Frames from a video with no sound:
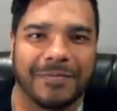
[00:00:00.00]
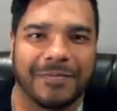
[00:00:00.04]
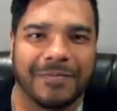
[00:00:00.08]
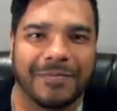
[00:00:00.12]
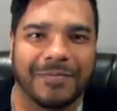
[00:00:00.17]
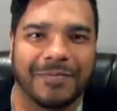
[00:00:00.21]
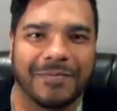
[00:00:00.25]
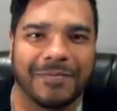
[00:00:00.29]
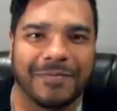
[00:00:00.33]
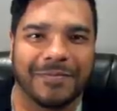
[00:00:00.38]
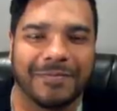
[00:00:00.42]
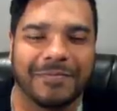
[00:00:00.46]

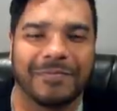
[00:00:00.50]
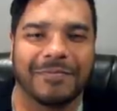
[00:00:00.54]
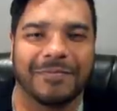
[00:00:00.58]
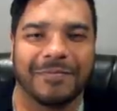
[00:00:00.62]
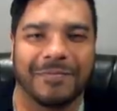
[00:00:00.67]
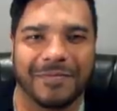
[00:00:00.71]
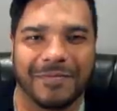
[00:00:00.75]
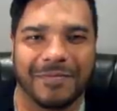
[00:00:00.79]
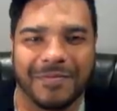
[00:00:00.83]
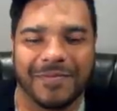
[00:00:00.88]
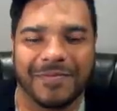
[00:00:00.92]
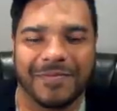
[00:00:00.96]

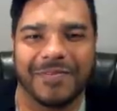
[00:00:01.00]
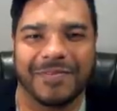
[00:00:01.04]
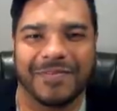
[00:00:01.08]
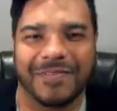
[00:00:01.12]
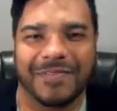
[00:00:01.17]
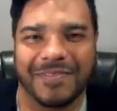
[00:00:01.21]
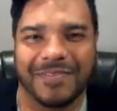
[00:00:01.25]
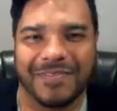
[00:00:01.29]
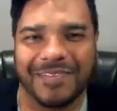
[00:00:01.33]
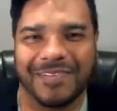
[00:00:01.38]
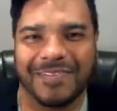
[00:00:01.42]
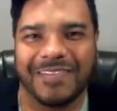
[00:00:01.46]

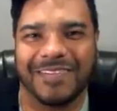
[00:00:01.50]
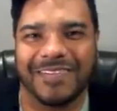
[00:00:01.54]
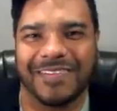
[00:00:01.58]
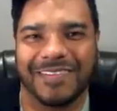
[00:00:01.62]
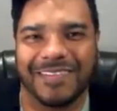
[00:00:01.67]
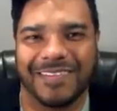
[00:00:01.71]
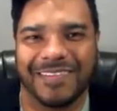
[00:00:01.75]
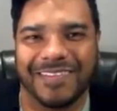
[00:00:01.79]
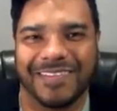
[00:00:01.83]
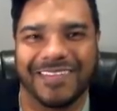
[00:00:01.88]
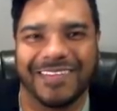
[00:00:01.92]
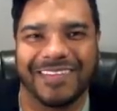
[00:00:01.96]

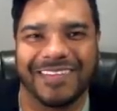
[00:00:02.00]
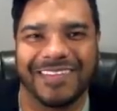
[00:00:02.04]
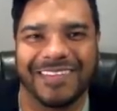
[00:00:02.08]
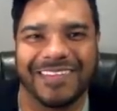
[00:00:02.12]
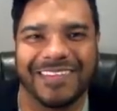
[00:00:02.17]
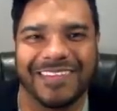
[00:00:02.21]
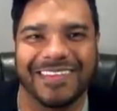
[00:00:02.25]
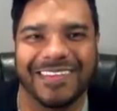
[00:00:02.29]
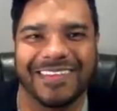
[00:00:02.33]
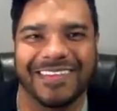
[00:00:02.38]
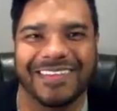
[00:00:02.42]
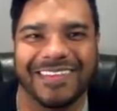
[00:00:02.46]

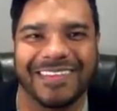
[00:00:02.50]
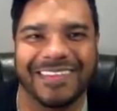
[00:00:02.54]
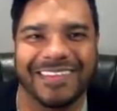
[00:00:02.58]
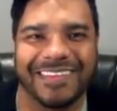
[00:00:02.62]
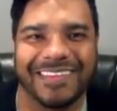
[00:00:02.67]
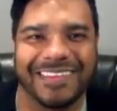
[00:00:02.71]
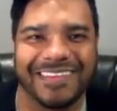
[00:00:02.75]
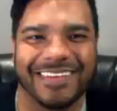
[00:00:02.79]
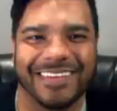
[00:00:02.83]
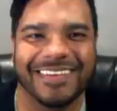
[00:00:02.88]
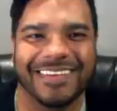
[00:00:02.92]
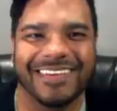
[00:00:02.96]

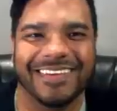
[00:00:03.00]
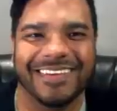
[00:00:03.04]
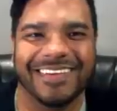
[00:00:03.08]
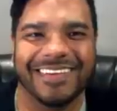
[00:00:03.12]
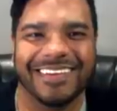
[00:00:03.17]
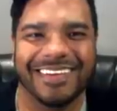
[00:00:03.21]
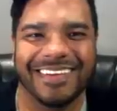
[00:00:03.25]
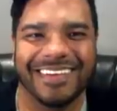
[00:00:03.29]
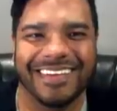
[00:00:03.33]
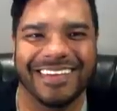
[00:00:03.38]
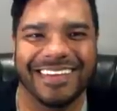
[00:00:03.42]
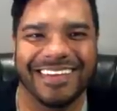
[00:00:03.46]

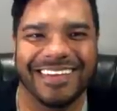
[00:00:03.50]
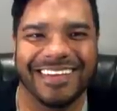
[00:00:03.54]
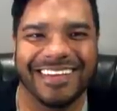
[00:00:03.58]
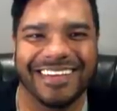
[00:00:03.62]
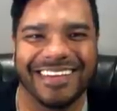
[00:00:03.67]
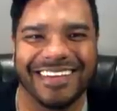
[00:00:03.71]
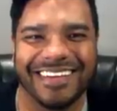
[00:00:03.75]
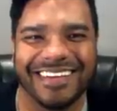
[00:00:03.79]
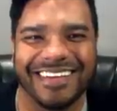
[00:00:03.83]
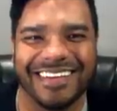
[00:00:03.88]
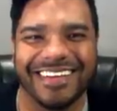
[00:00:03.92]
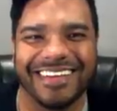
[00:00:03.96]
The person shown says nothing.